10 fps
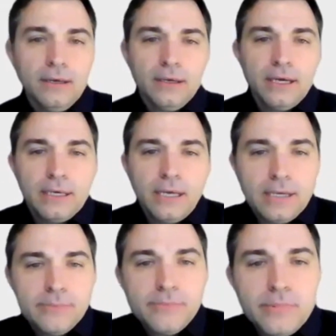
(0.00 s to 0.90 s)

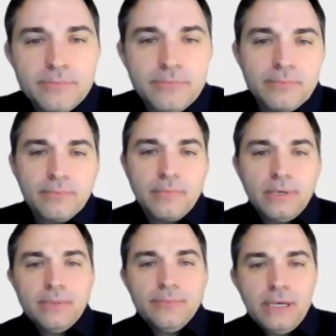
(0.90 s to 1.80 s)
I'm
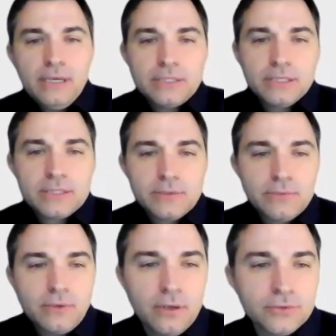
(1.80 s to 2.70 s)
Nate
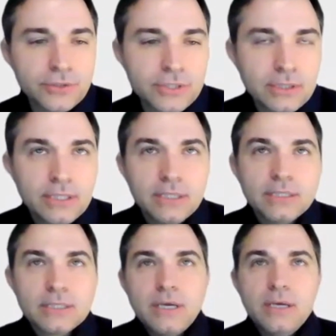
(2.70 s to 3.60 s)
Jensen. Aldrich
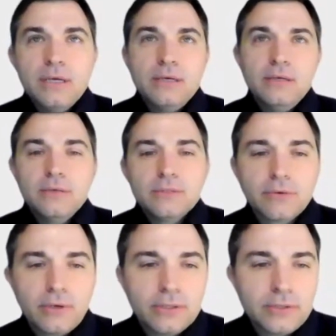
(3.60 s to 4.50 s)
is a
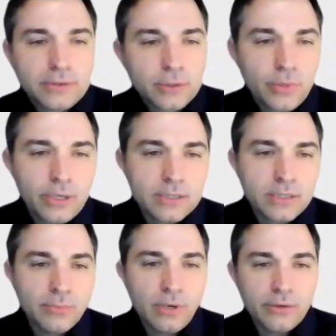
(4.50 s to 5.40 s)
general contractor based
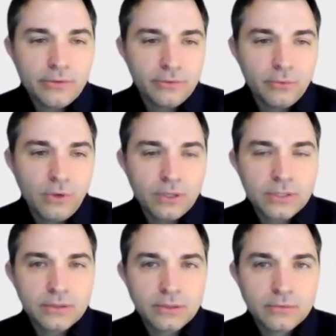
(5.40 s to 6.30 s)
in Bothell,
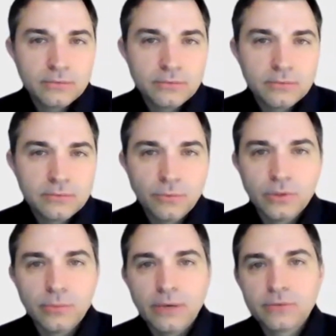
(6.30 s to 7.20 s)
Washington. So we're
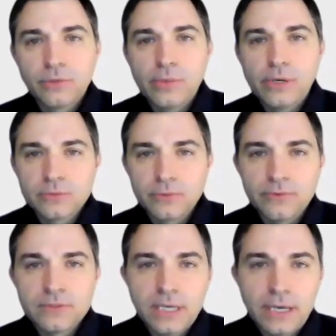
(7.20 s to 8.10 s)
about 20 miles north
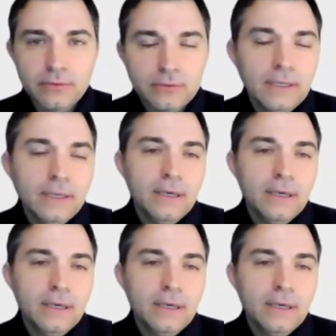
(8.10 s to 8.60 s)
of Seattle.